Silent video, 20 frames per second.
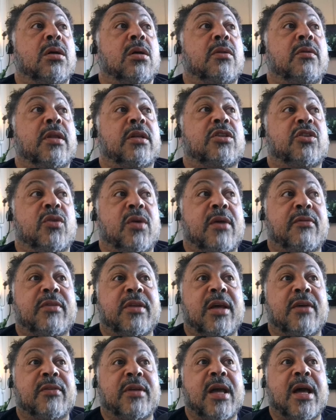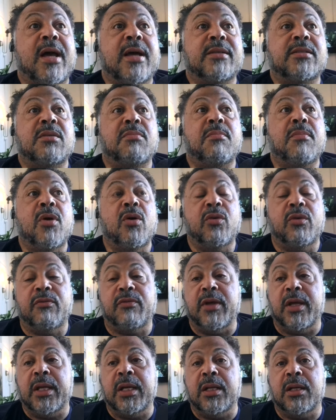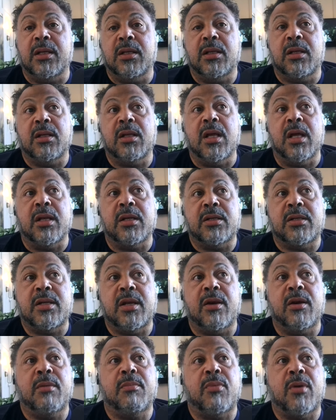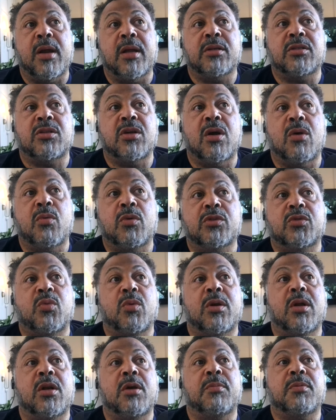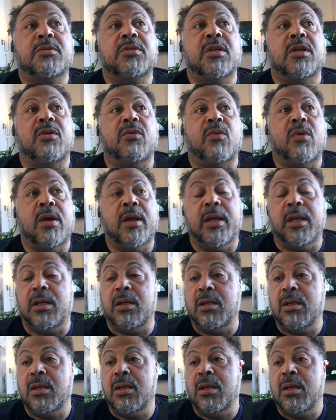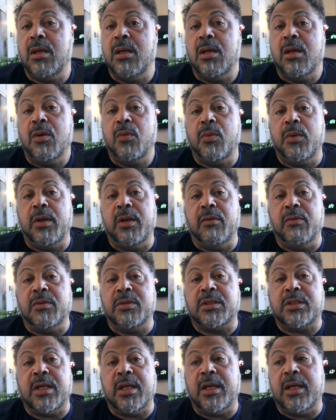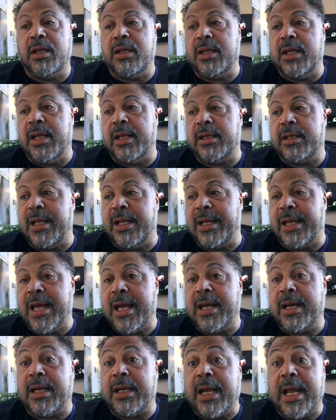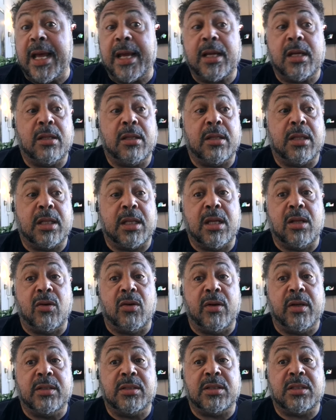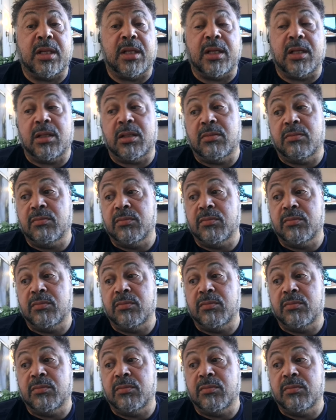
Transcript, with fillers: that you have to have guys motivated. And Terry Bradshaw was 100% right when he was saying that they kind of lack the killer instinct.